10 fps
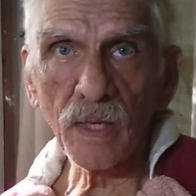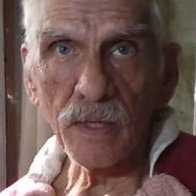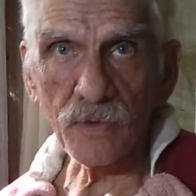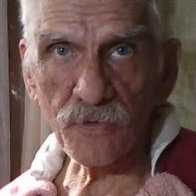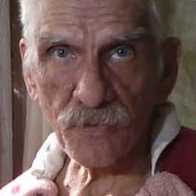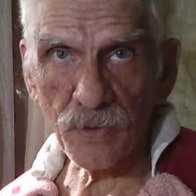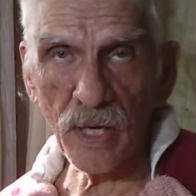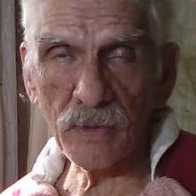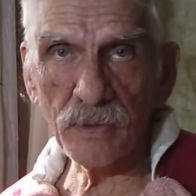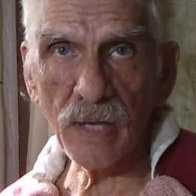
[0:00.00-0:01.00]
it's
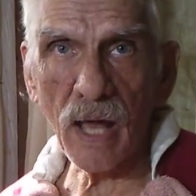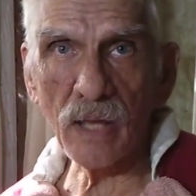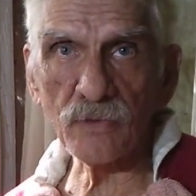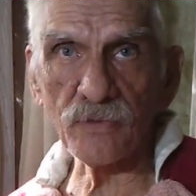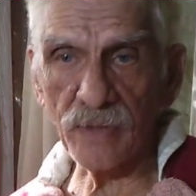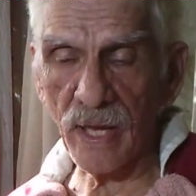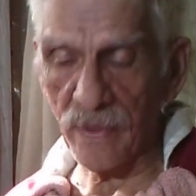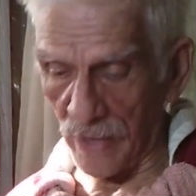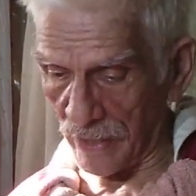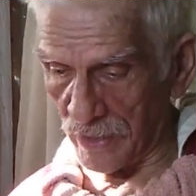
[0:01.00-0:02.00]
$300 a day.
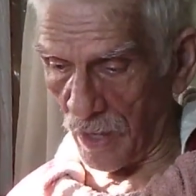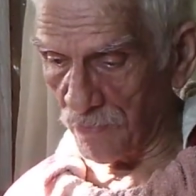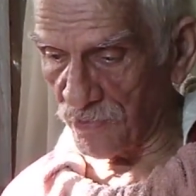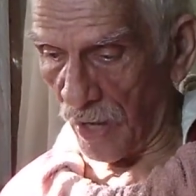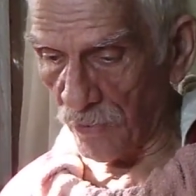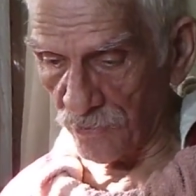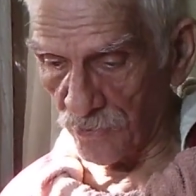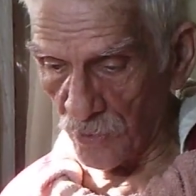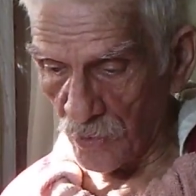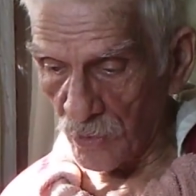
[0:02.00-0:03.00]
That comes out
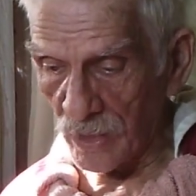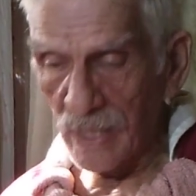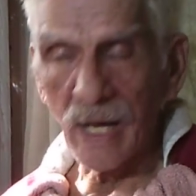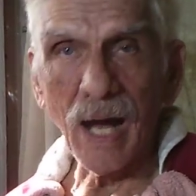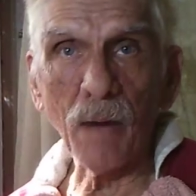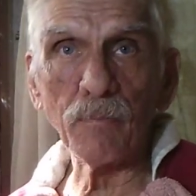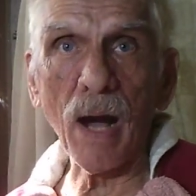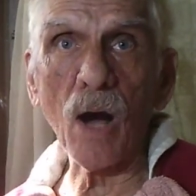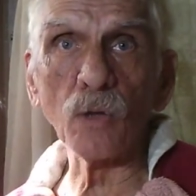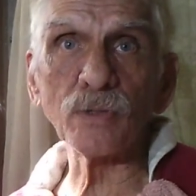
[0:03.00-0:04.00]
to
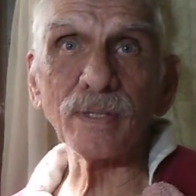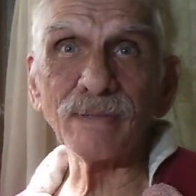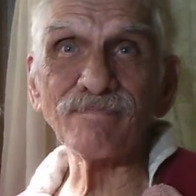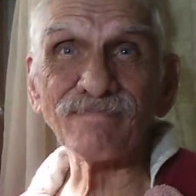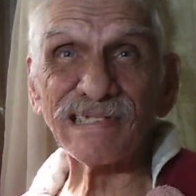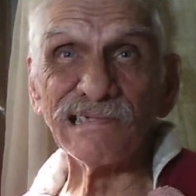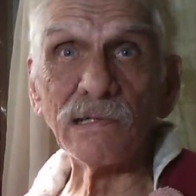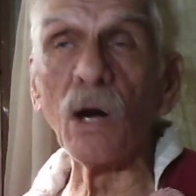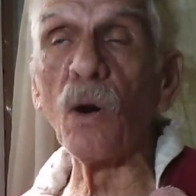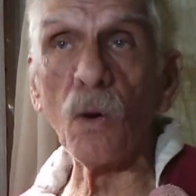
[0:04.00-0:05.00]
about,
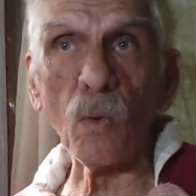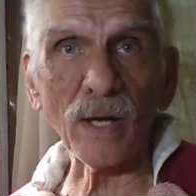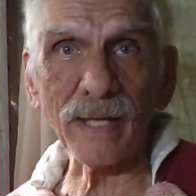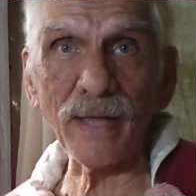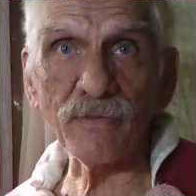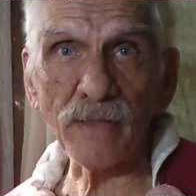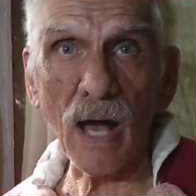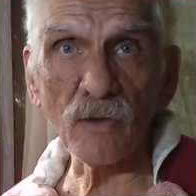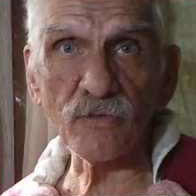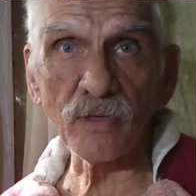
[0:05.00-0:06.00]

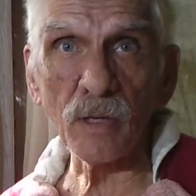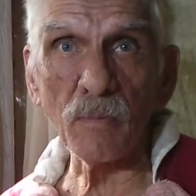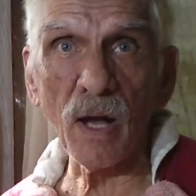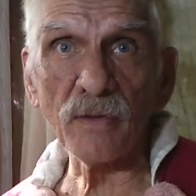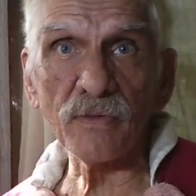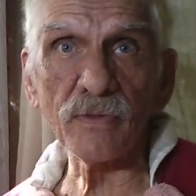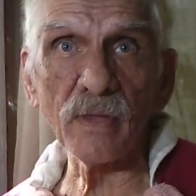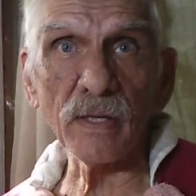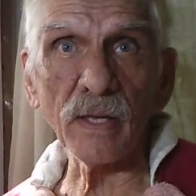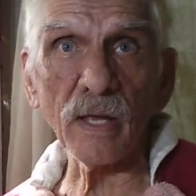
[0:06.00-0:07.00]
8,000 a month.
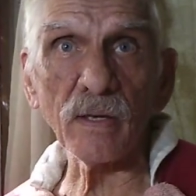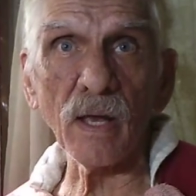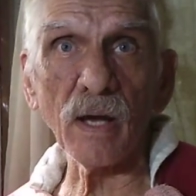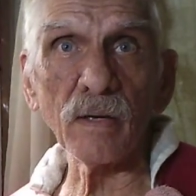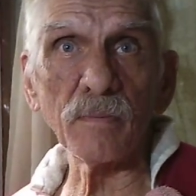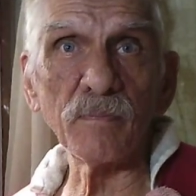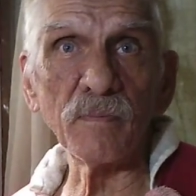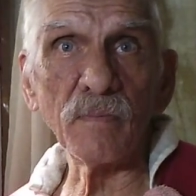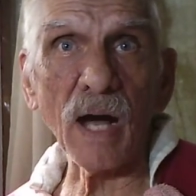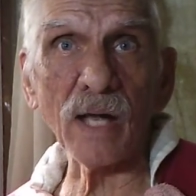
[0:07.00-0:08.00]
And then
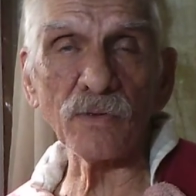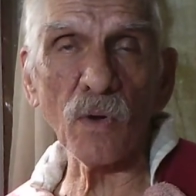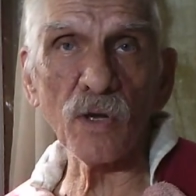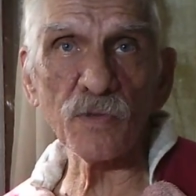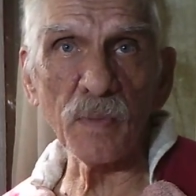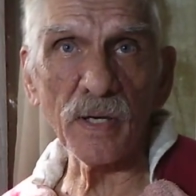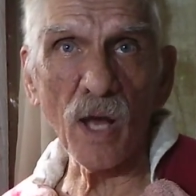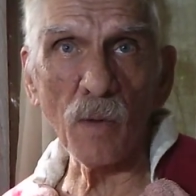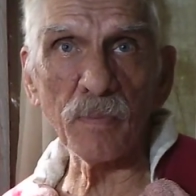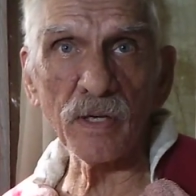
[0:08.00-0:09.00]
Andoy's been
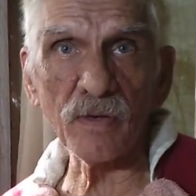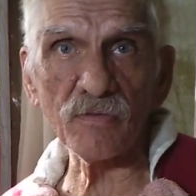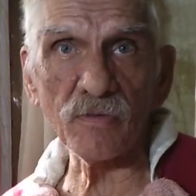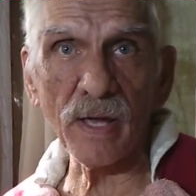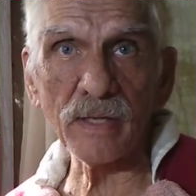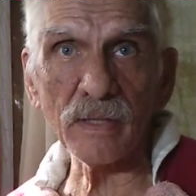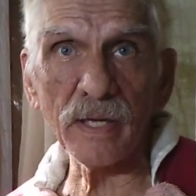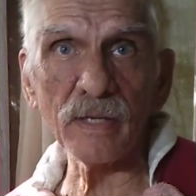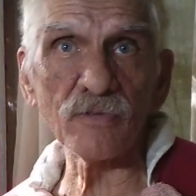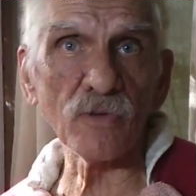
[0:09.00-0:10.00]
helping us
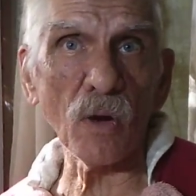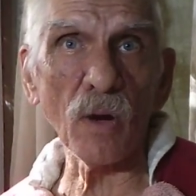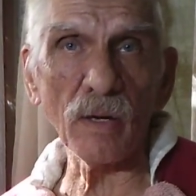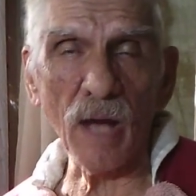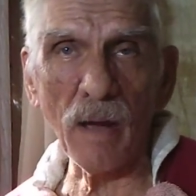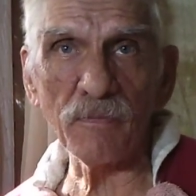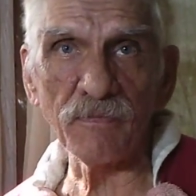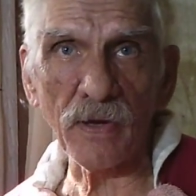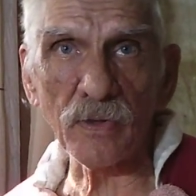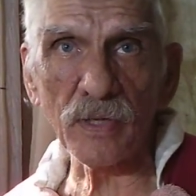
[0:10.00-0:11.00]
lately, so I'm
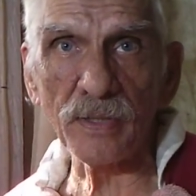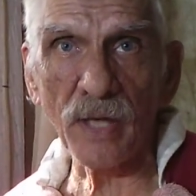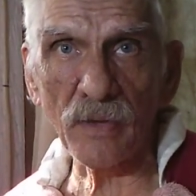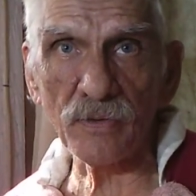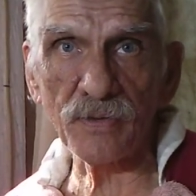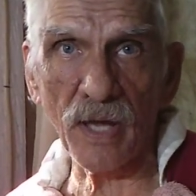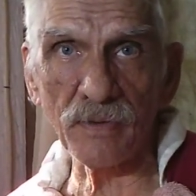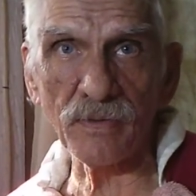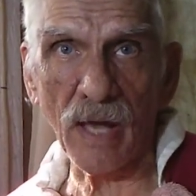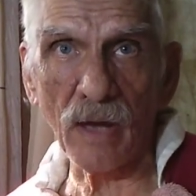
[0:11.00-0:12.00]
figuring another
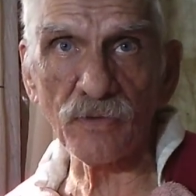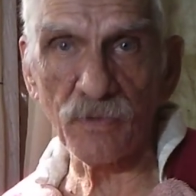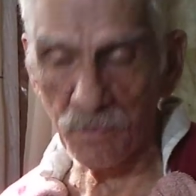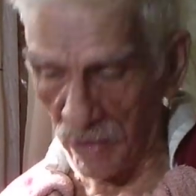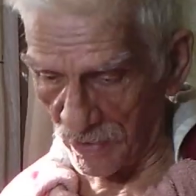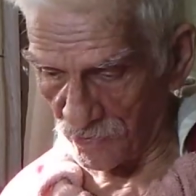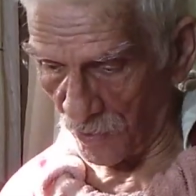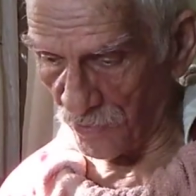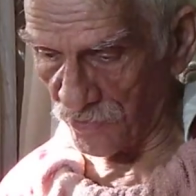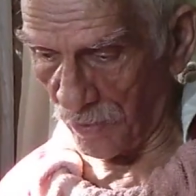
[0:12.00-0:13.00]
10,000
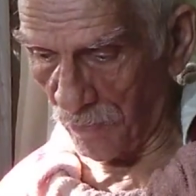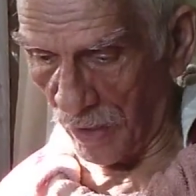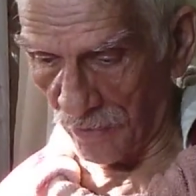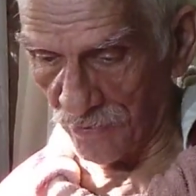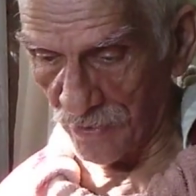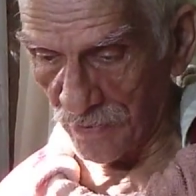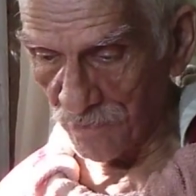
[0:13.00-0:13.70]
pesos a month.